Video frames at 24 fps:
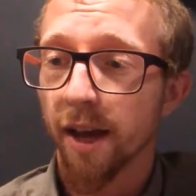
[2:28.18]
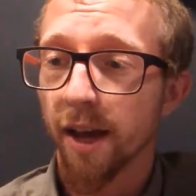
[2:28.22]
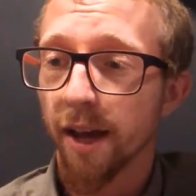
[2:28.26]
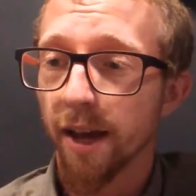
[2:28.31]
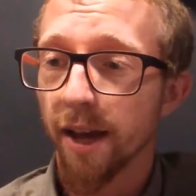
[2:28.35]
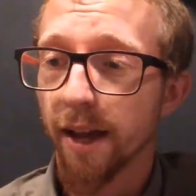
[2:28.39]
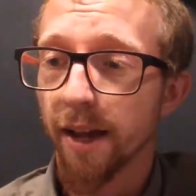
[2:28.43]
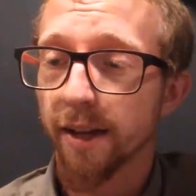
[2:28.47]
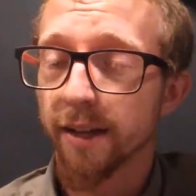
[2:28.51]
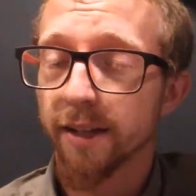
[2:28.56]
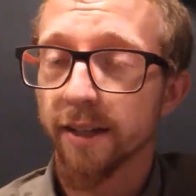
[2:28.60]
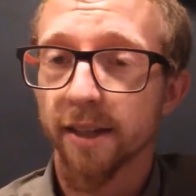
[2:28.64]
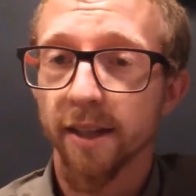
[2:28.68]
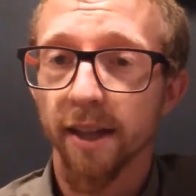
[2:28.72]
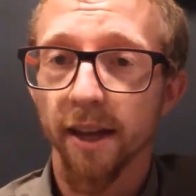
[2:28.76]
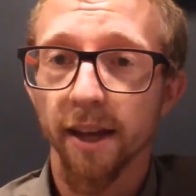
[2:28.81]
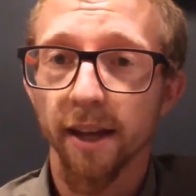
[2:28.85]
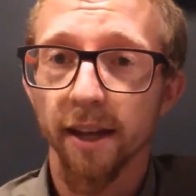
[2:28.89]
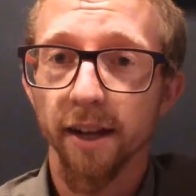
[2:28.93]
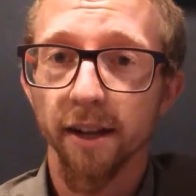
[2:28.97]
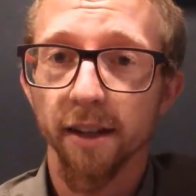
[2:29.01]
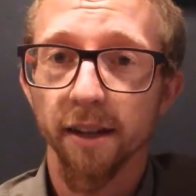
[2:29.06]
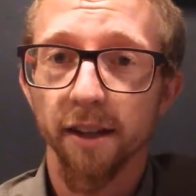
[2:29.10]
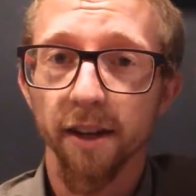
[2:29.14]
And
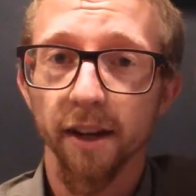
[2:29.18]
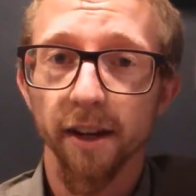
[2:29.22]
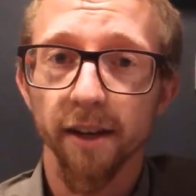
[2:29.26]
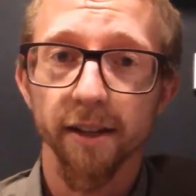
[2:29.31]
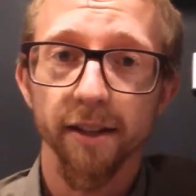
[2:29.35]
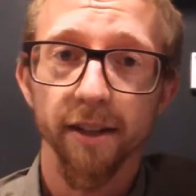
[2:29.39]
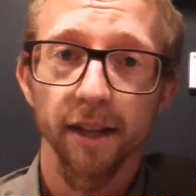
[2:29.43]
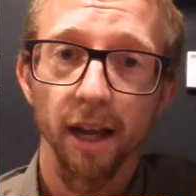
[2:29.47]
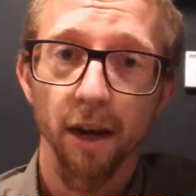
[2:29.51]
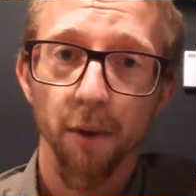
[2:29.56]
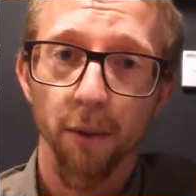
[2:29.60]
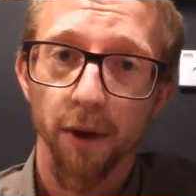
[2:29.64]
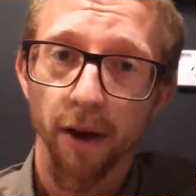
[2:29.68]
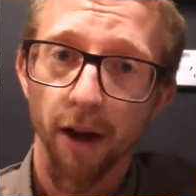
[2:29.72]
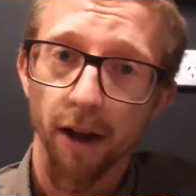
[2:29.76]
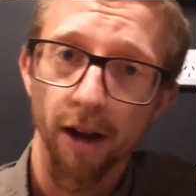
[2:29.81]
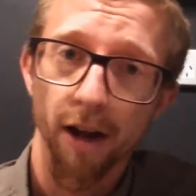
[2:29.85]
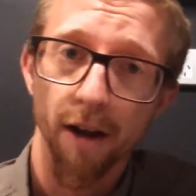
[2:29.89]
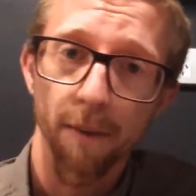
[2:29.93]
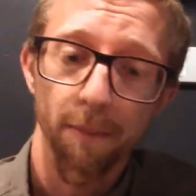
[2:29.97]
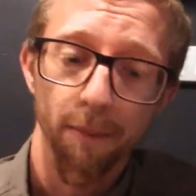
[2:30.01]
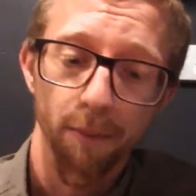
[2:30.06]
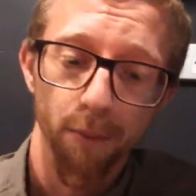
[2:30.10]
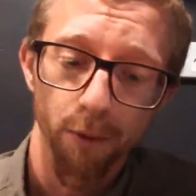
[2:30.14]
then the next day we
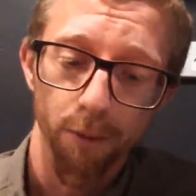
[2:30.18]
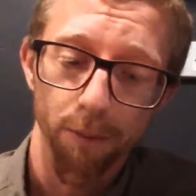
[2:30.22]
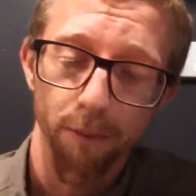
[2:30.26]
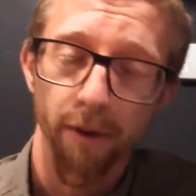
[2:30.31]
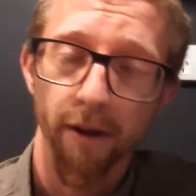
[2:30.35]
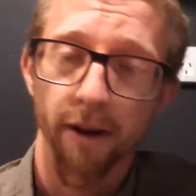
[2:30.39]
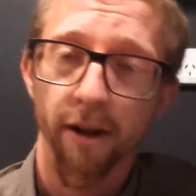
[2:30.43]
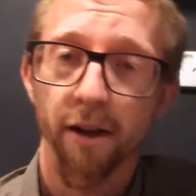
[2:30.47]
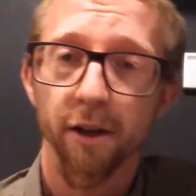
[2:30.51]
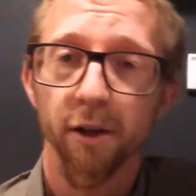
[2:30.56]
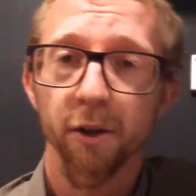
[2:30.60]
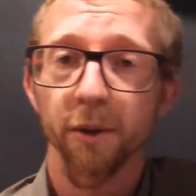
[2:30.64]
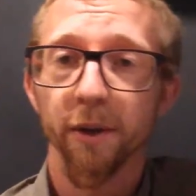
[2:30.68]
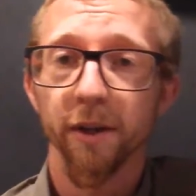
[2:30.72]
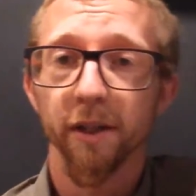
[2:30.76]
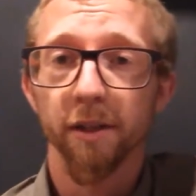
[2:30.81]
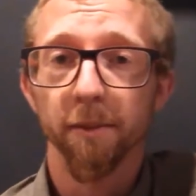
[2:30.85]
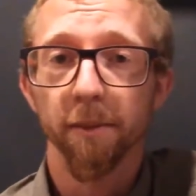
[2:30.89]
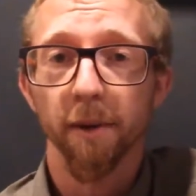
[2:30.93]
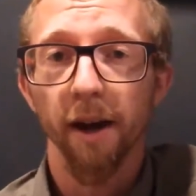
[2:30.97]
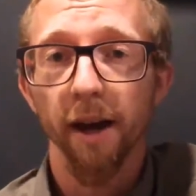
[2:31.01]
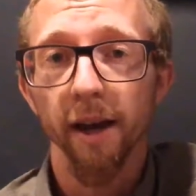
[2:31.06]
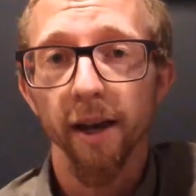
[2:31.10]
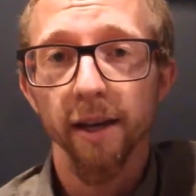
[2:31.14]
got up, we're planning on doing
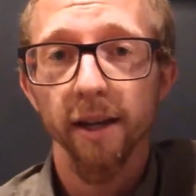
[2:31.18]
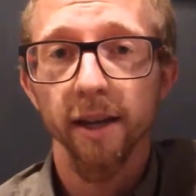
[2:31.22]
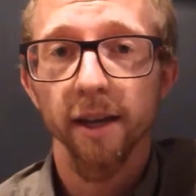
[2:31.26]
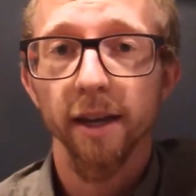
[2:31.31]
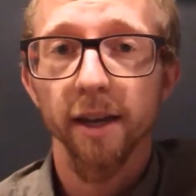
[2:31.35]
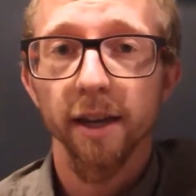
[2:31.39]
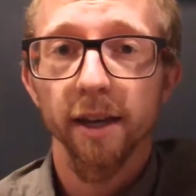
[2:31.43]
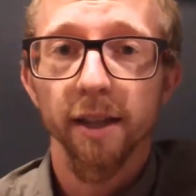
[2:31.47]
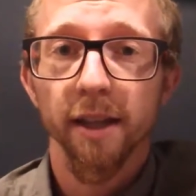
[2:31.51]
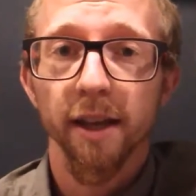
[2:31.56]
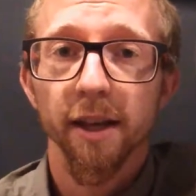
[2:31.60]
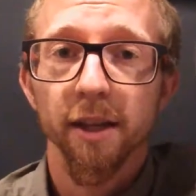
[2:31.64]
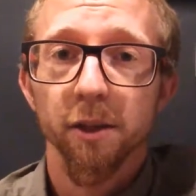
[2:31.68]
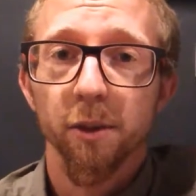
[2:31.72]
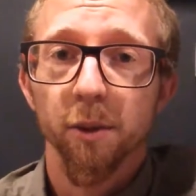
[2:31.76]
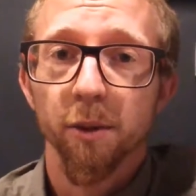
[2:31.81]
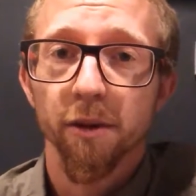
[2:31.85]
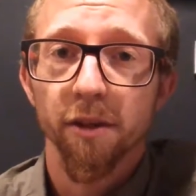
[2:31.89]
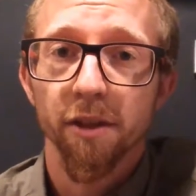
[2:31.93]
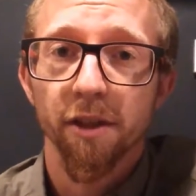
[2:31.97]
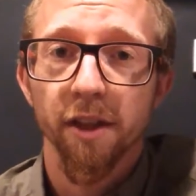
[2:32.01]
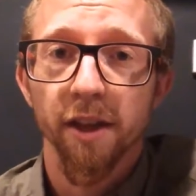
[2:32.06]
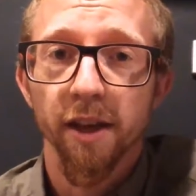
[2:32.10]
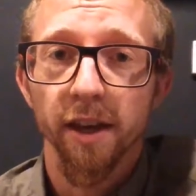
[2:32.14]
some hiking and that
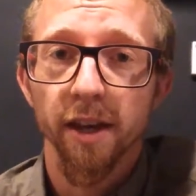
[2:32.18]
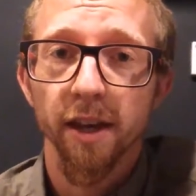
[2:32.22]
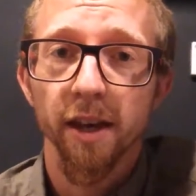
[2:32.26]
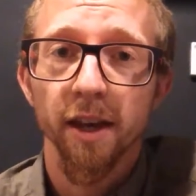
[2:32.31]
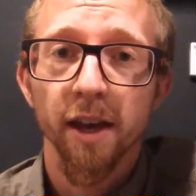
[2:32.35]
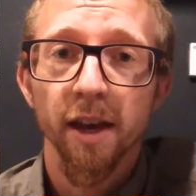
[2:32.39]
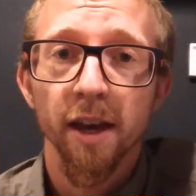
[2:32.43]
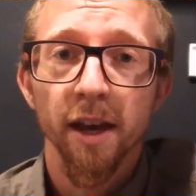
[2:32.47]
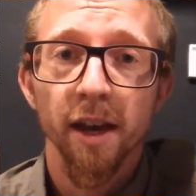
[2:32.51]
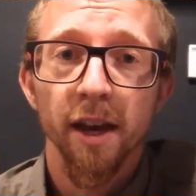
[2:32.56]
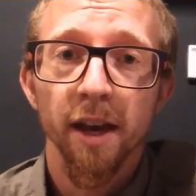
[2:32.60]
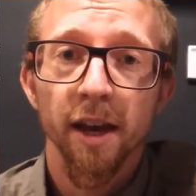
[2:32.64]
sort of thing,